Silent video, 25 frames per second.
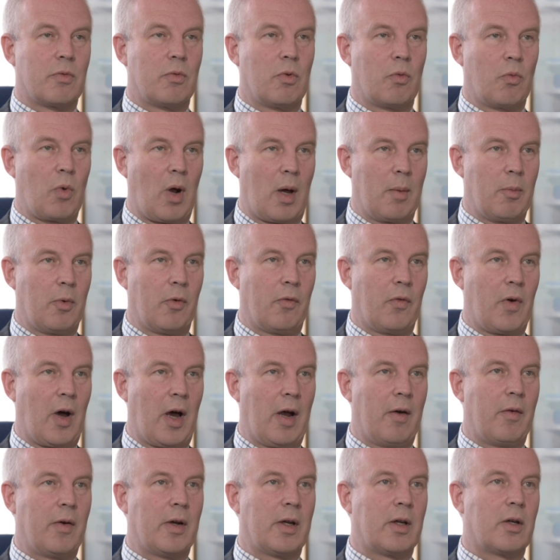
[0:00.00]

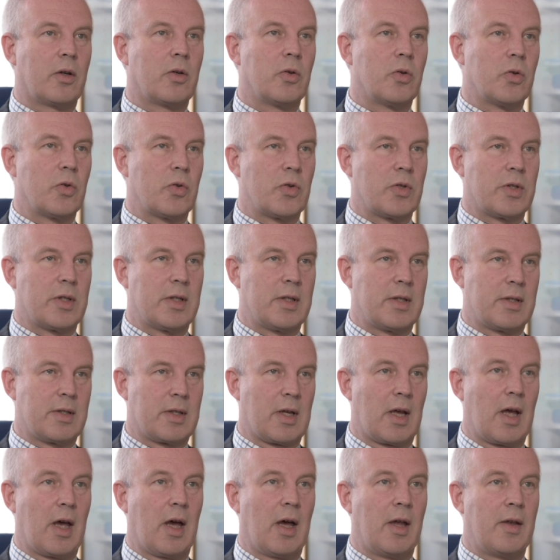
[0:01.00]
ribavirin causes
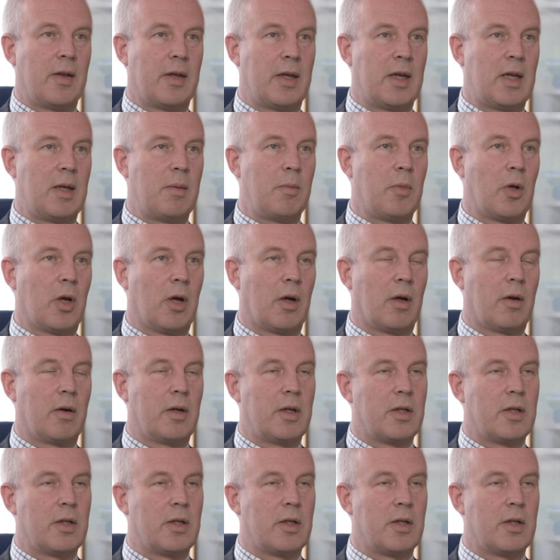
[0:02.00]
anemia.